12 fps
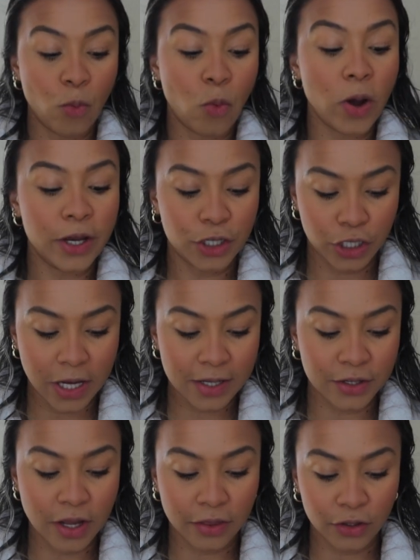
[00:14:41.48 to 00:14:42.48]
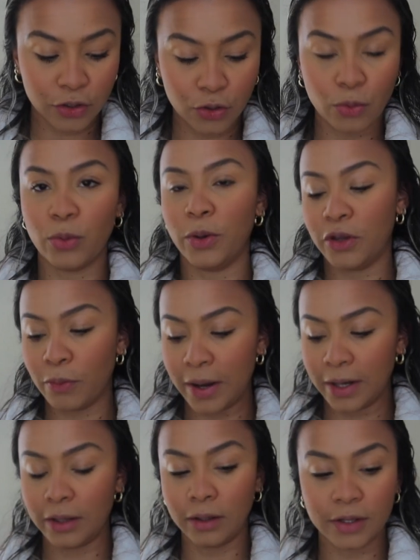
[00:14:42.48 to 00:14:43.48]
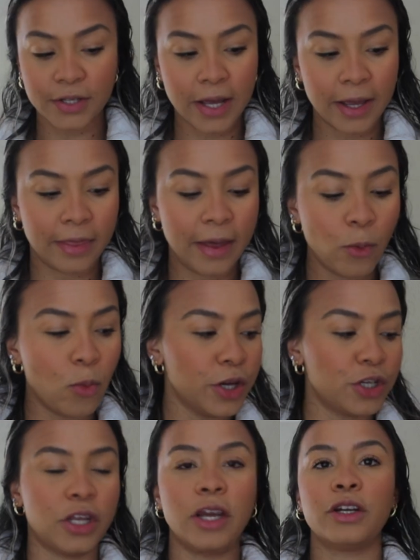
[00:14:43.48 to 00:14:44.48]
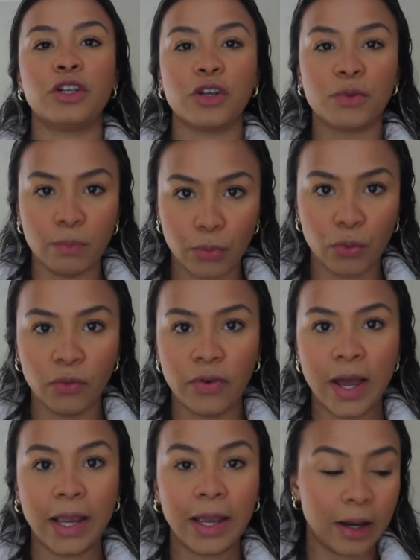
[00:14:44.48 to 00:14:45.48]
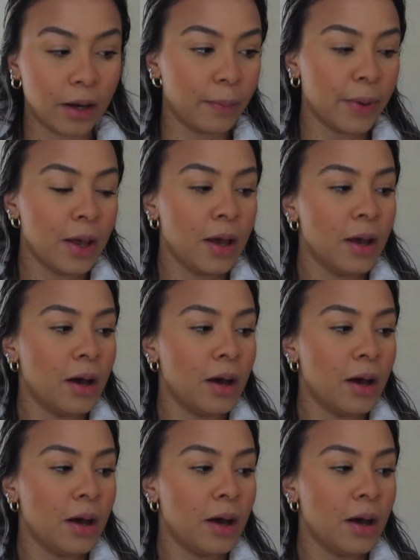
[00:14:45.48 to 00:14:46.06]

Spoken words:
wish, it has nothing to do with what their body looks like, they wish they could just move and get up.